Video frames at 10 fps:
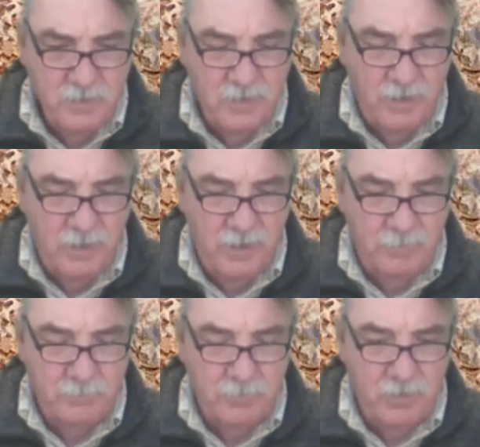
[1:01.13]
uh,
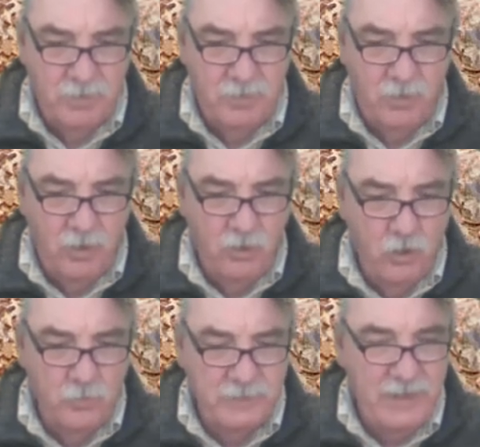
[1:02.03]
uh, all
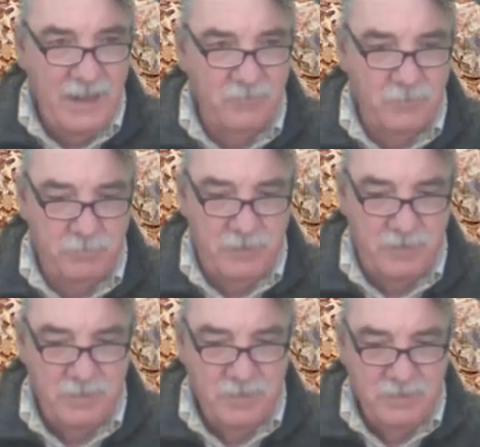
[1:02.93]
homes that haven't
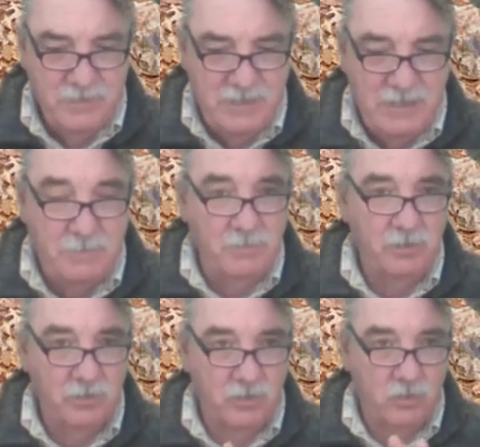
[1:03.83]
been deemed,
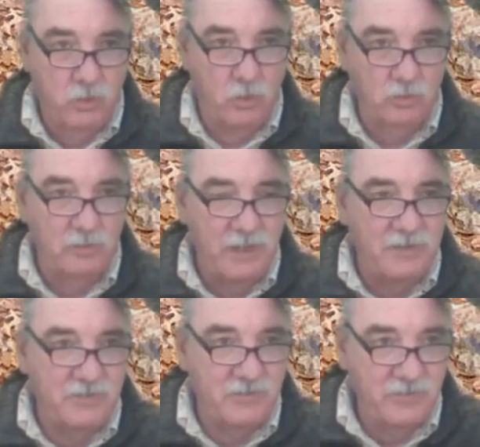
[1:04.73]
quote,
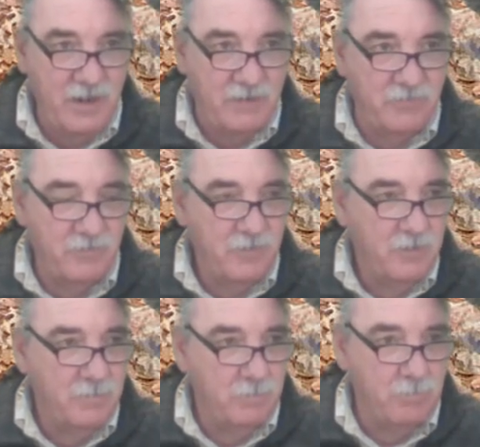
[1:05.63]
lead safe
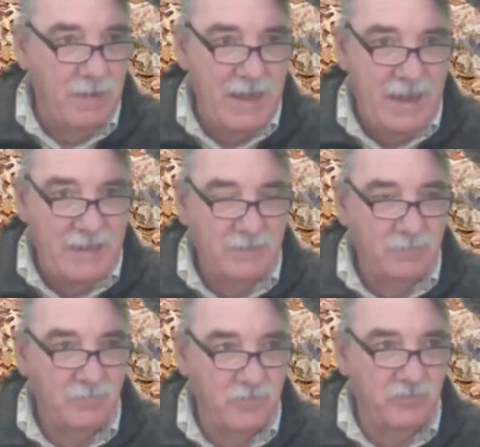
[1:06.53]
by
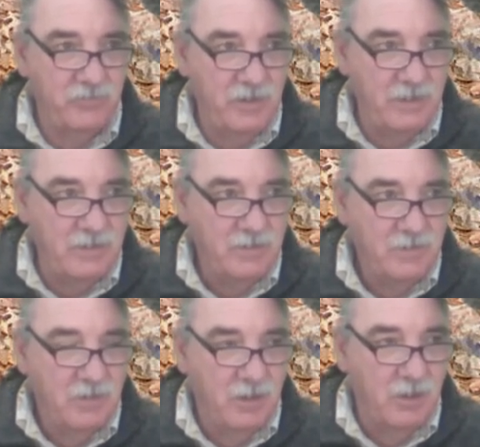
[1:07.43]
the city
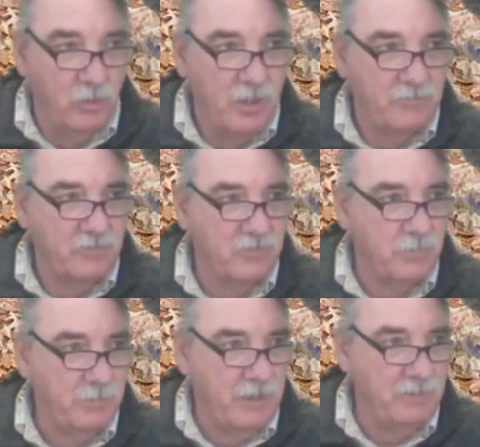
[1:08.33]
uh, will have to
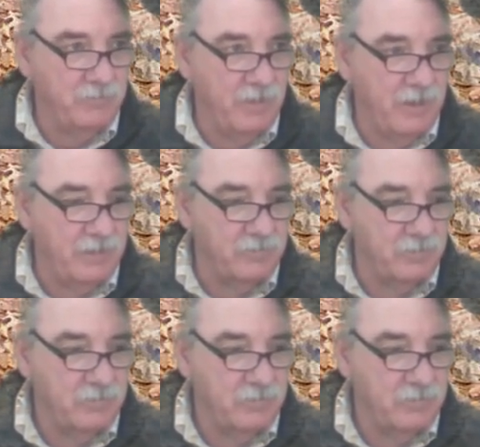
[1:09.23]
start paying fines.